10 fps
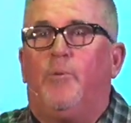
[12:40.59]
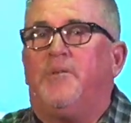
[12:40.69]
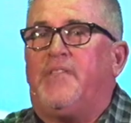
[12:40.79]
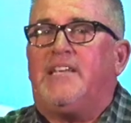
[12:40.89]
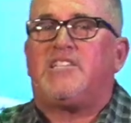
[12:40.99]

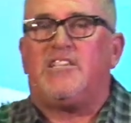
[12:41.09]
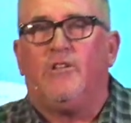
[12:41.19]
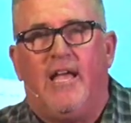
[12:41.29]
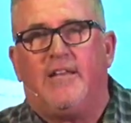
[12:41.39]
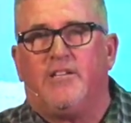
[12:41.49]
But they
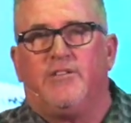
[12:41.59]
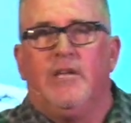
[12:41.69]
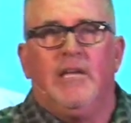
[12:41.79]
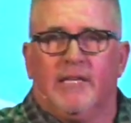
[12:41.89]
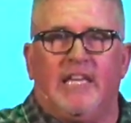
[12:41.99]
still had to
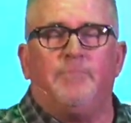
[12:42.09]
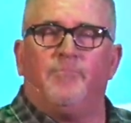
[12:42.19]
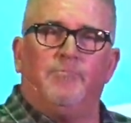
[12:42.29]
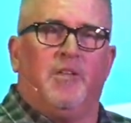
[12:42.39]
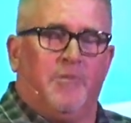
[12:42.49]

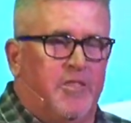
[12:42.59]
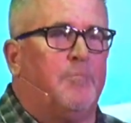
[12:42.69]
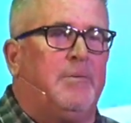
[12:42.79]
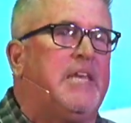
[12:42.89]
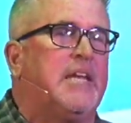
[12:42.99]
keep the, the
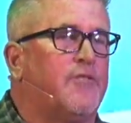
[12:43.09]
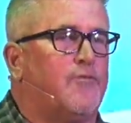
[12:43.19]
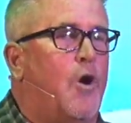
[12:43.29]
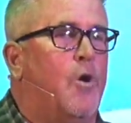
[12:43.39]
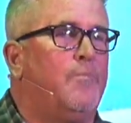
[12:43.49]
bidding of
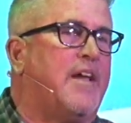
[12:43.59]
Rome.